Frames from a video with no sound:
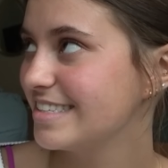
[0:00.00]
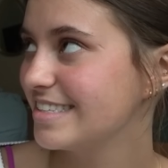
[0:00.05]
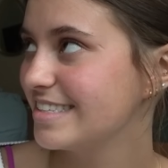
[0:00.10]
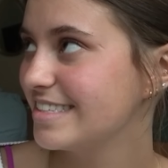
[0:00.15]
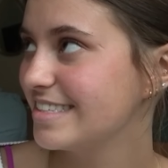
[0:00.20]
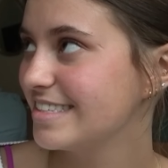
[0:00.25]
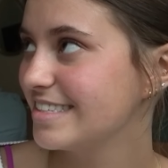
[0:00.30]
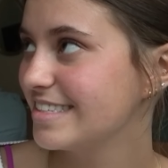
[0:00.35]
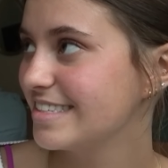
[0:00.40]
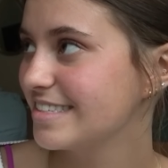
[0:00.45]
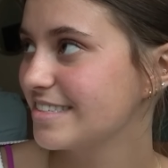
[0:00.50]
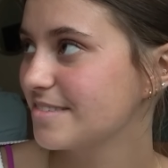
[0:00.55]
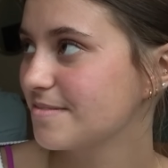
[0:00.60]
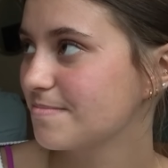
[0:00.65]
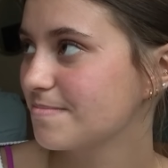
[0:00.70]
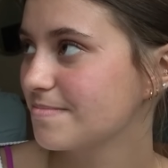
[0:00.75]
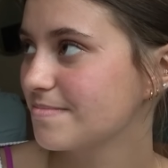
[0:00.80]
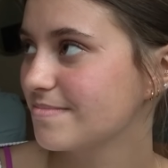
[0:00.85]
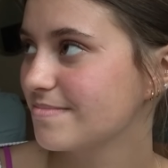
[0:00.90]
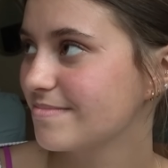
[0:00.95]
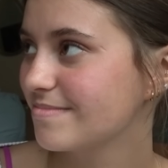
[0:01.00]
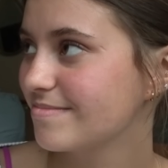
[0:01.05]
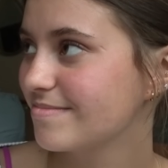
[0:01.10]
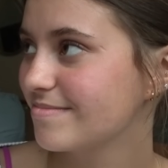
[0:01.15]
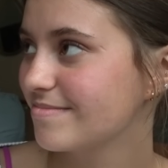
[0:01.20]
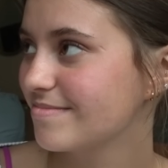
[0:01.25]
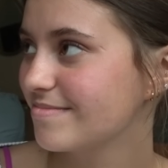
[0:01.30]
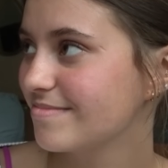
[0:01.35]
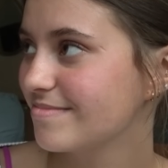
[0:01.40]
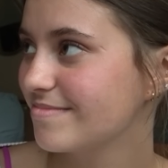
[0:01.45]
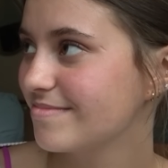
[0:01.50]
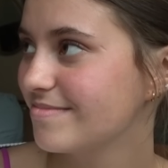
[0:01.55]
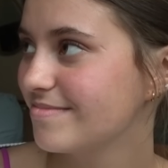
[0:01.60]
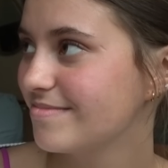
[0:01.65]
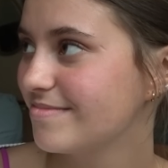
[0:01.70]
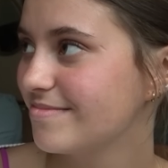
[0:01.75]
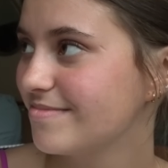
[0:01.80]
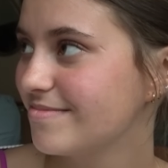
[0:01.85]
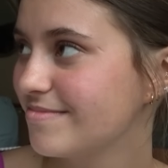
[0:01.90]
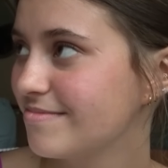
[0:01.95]

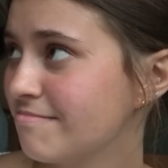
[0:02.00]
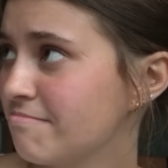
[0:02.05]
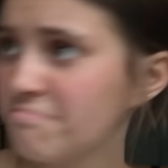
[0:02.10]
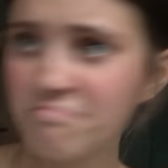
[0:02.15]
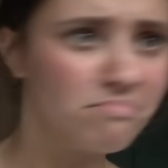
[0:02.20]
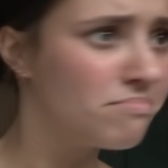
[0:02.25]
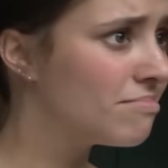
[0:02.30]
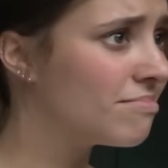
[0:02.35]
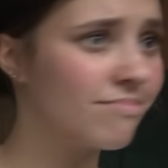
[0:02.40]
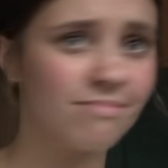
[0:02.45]
(silent)